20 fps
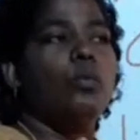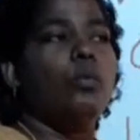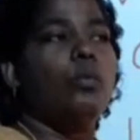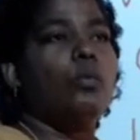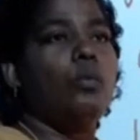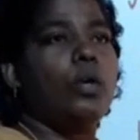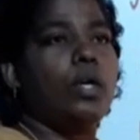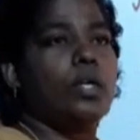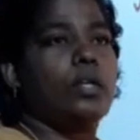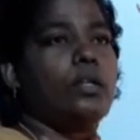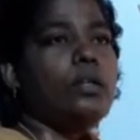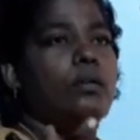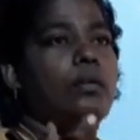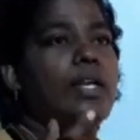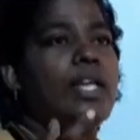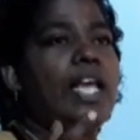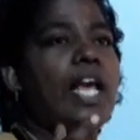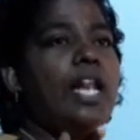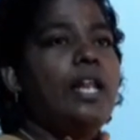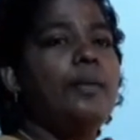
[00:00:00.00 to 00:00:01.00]
more
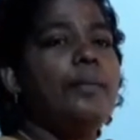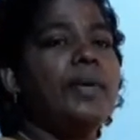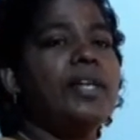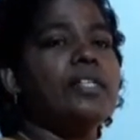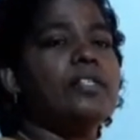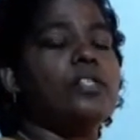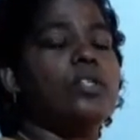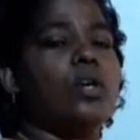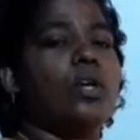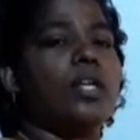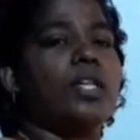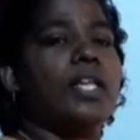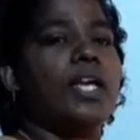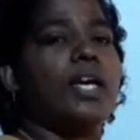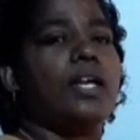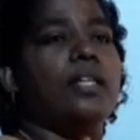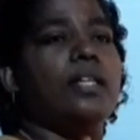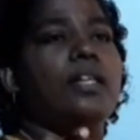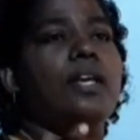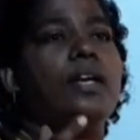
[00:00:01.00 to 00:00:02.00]
elements are
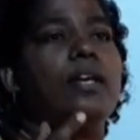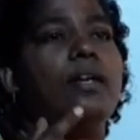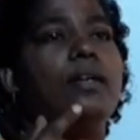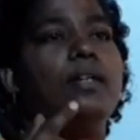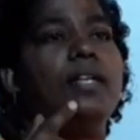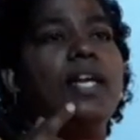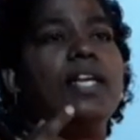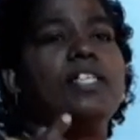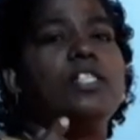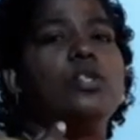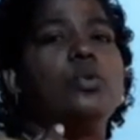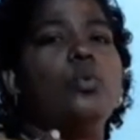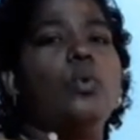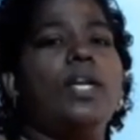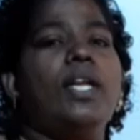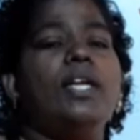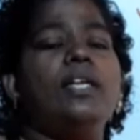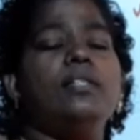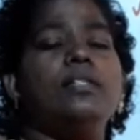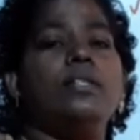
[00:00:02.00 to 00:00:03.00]
there. The next one
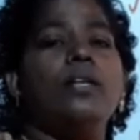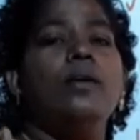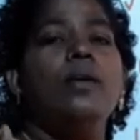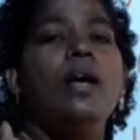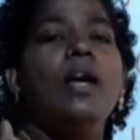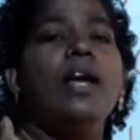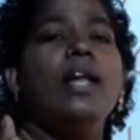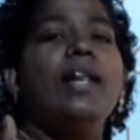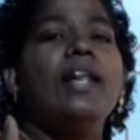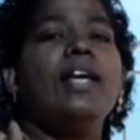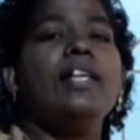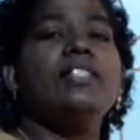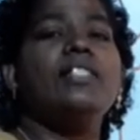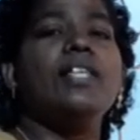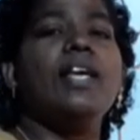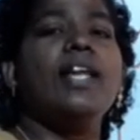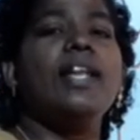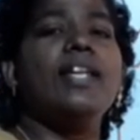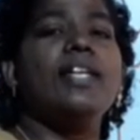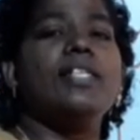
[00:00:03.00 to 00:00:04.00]
is
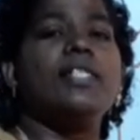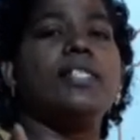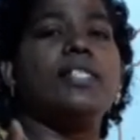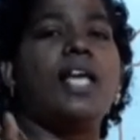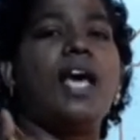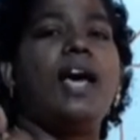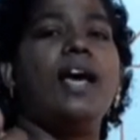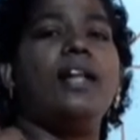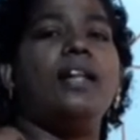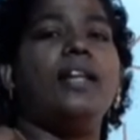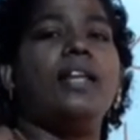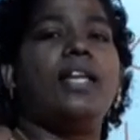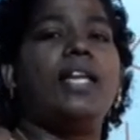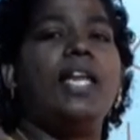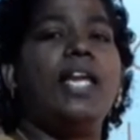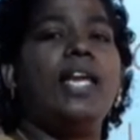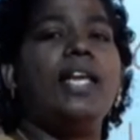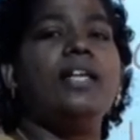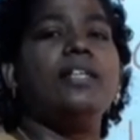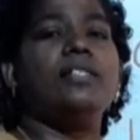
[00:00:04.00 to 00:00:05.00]
legends and
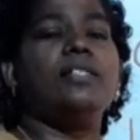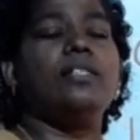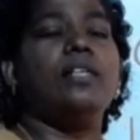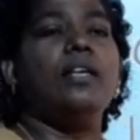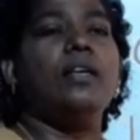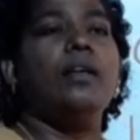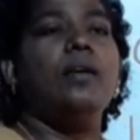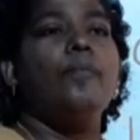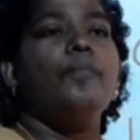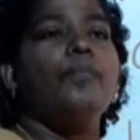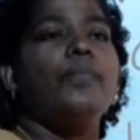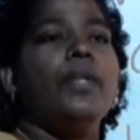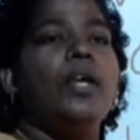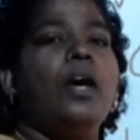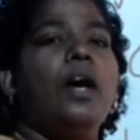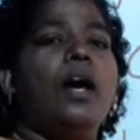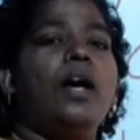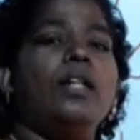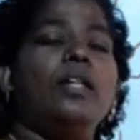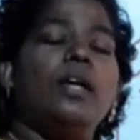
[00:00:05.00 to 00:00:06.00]
keys,
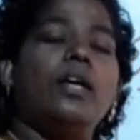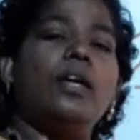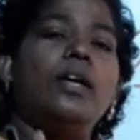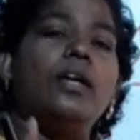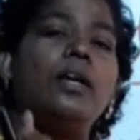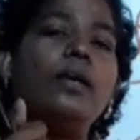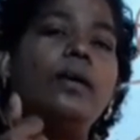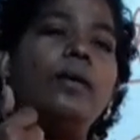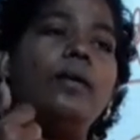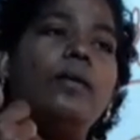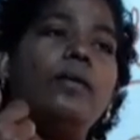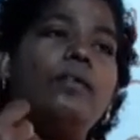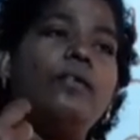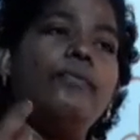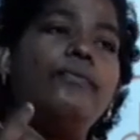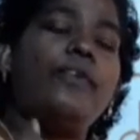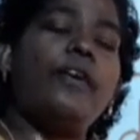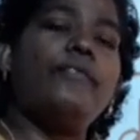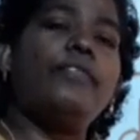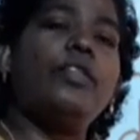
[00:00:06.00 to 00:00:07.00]
and the
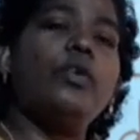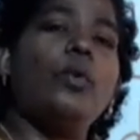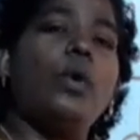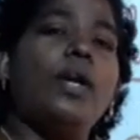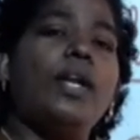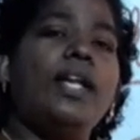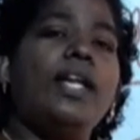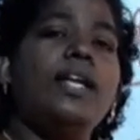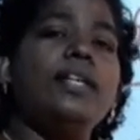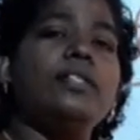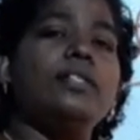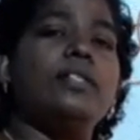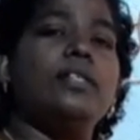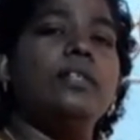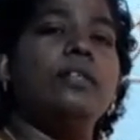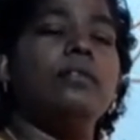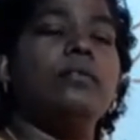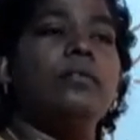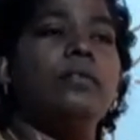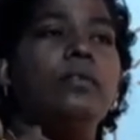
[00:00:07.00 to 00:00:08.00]
fifth one is
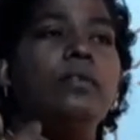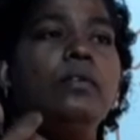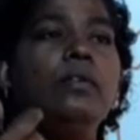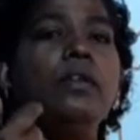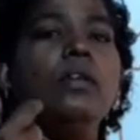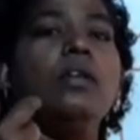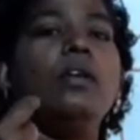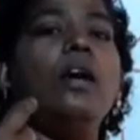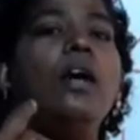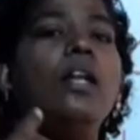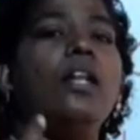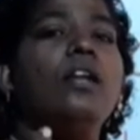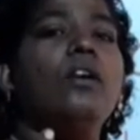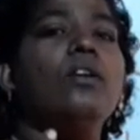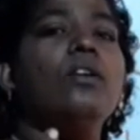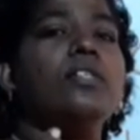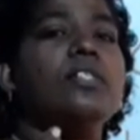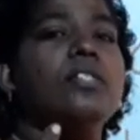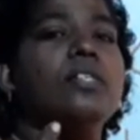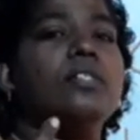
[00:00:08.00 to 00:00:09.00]

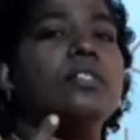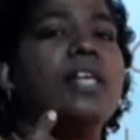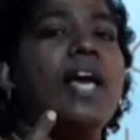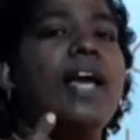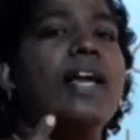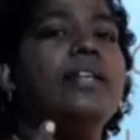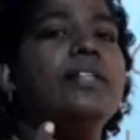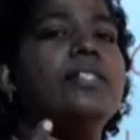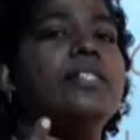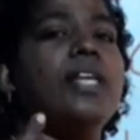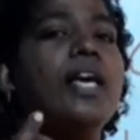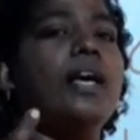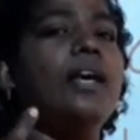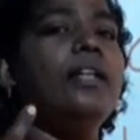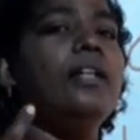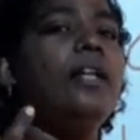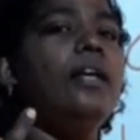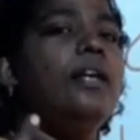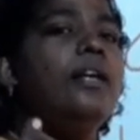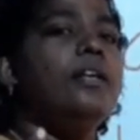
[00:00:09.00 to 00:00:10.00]
colors, signs and
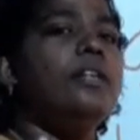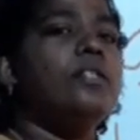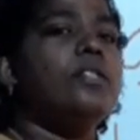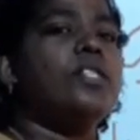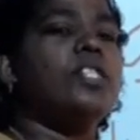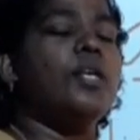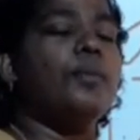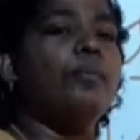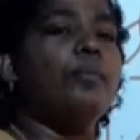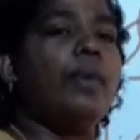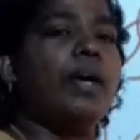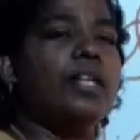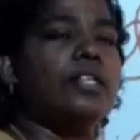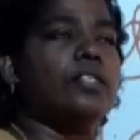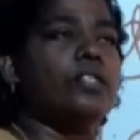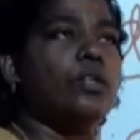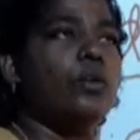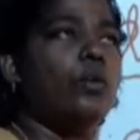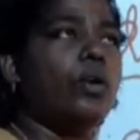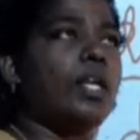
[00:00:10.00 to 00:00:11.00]
symbols.
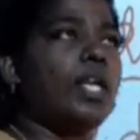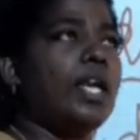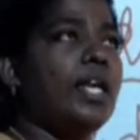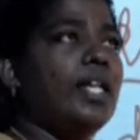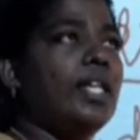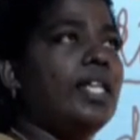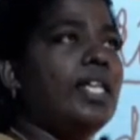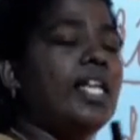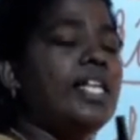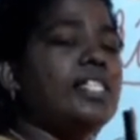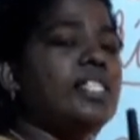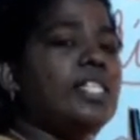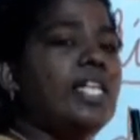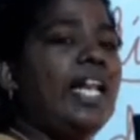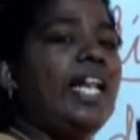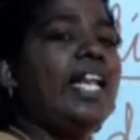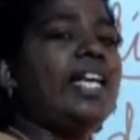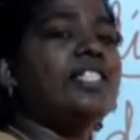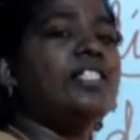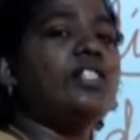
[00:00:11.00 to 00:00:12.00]
Okay,
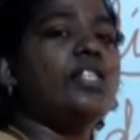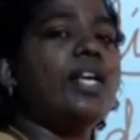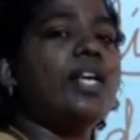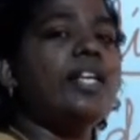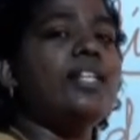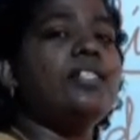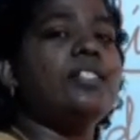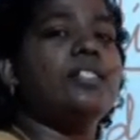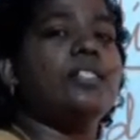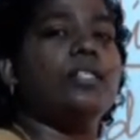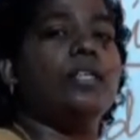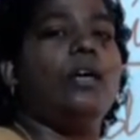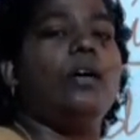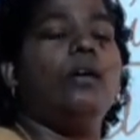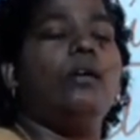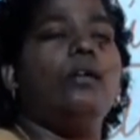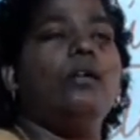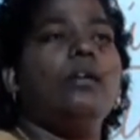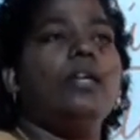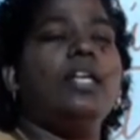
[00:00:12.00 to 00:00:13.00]
these legends,
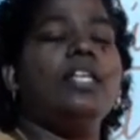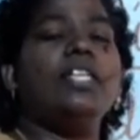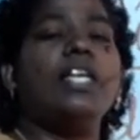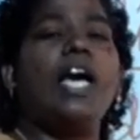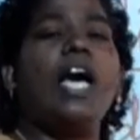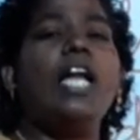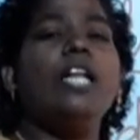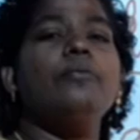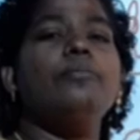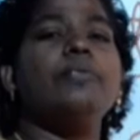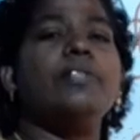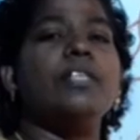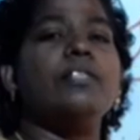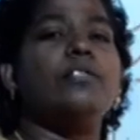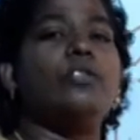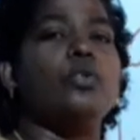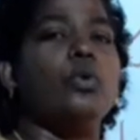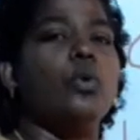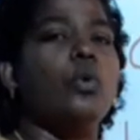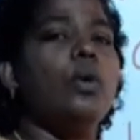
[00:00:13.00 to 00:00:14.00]
it helps
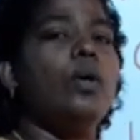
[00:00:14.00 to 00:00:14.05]
us to